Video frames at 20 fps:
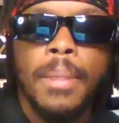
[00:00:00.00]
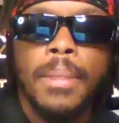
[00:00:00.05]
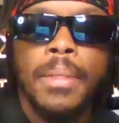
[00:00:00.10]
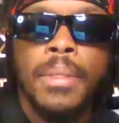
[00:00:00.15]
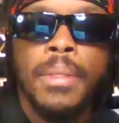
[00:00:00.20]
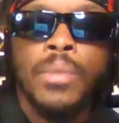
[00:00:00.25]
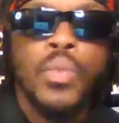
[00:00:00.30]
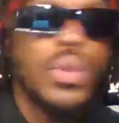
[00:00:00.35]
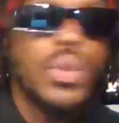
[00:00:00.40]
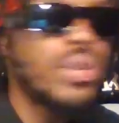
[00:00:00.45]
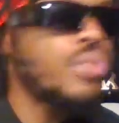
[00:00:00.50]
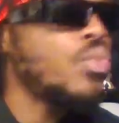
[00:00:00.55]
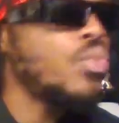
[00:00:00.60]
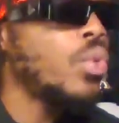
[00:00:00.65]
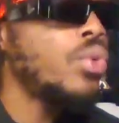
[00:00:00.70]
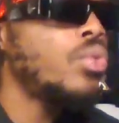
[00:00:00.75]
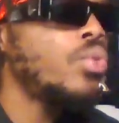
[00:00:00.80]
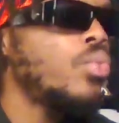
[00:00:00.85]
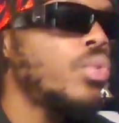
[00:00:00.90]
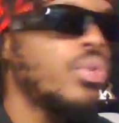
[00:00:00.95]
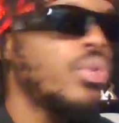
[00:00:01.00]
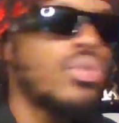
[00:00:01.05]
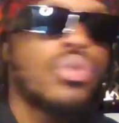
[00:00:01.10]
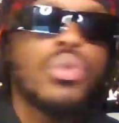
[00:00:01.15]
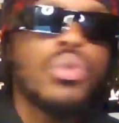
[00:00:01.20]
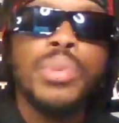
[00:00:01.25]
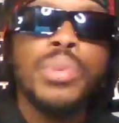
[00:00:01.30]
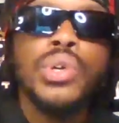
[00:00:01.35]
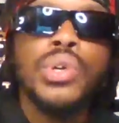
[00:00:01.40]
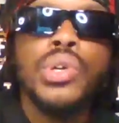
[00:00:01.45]
When are we going to
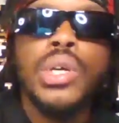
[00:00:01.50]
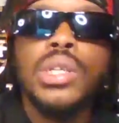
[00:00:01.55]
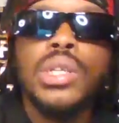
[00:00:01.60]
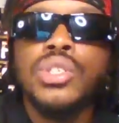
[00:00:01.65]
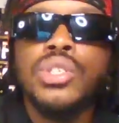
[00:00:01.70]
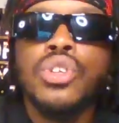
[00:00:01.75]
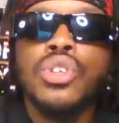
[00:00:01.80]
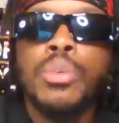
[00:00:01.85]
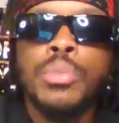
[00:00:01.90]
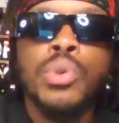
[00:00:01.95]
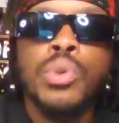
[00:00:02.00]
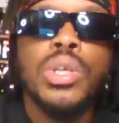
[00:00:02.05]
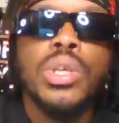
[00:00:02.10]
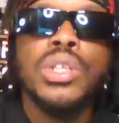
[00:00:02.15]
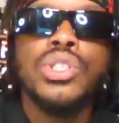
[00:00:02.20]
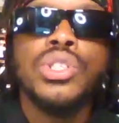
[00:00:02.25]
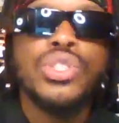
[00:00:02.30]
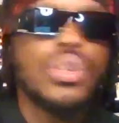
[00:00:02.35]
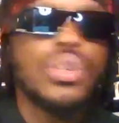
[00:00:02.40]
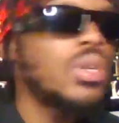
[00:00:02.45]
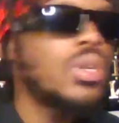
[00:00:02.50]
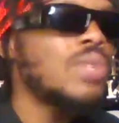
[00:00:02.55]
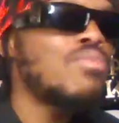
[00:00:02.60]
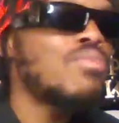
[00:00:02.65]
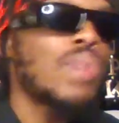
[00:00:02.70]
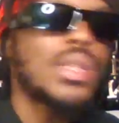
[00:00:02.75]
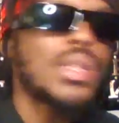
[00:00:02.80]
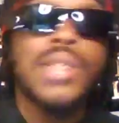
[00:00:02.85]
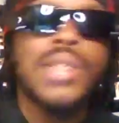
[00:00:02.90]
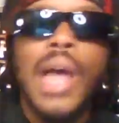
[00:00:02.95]
build up this community and show these
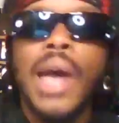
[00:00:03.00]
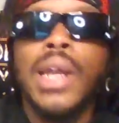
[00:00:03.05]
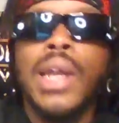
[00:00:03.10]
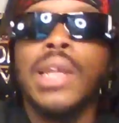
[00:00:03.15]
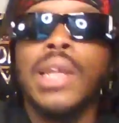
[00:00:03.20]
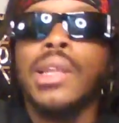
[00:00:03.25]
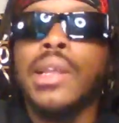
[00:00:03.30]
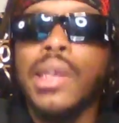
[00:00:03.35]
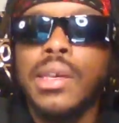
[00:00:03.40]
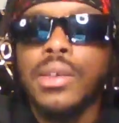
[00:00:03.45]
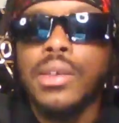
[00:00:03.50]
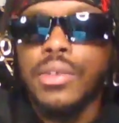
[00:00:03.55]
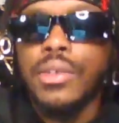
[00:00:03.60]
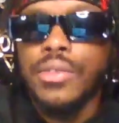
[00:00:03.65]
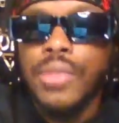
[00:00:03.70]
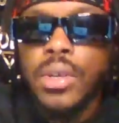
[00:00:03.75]
brothers how to live?